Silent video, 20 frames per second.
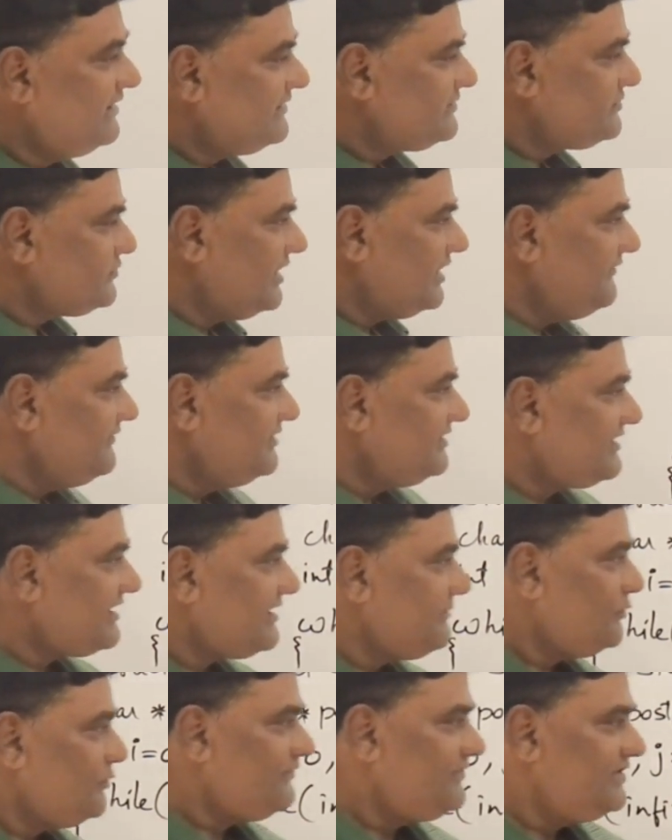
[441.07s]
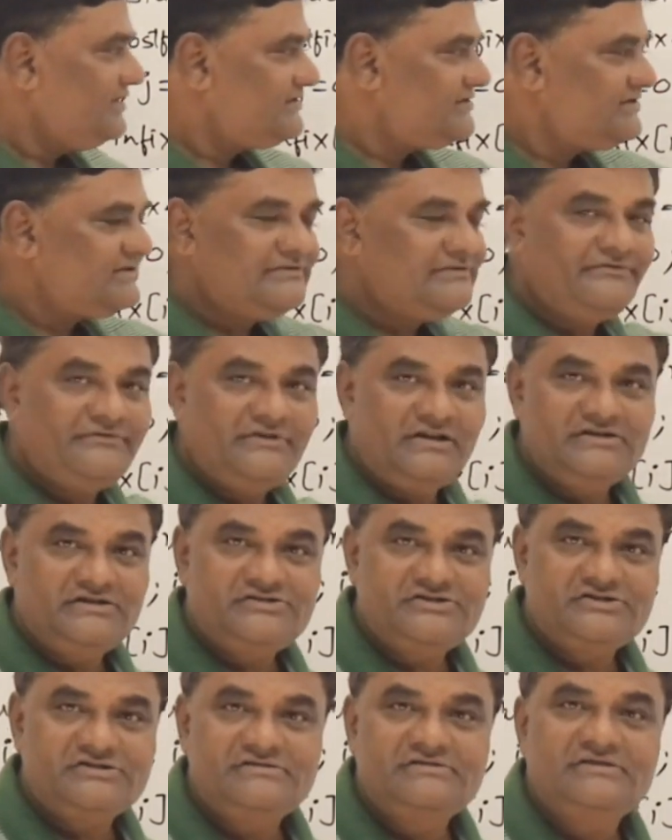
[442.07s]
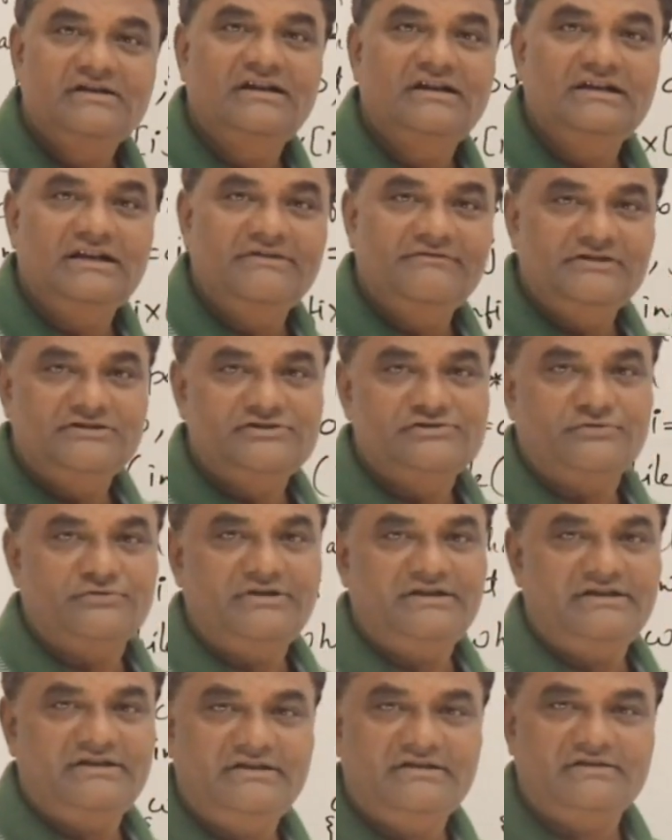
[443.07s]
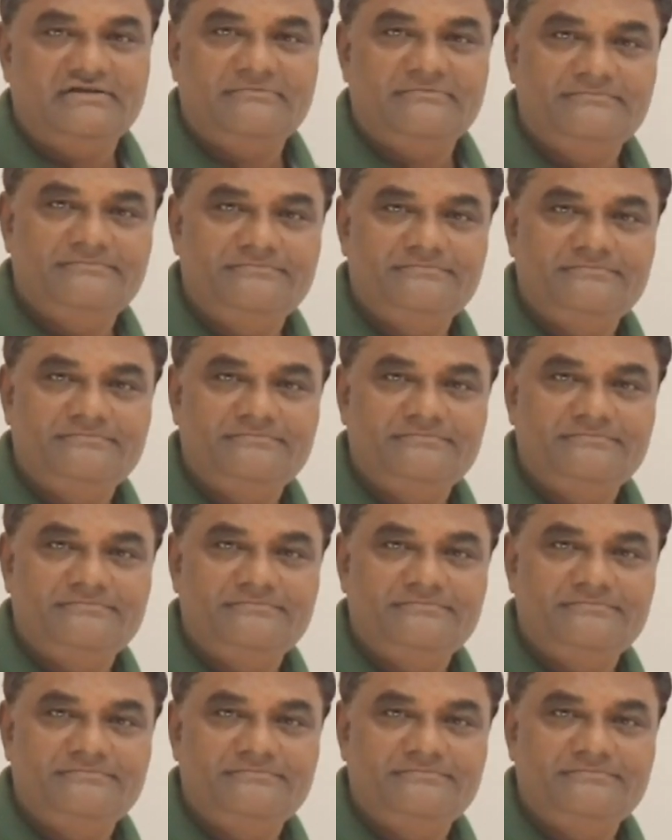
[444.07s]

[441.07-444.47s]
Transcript: So I will remove this function and I will show it here.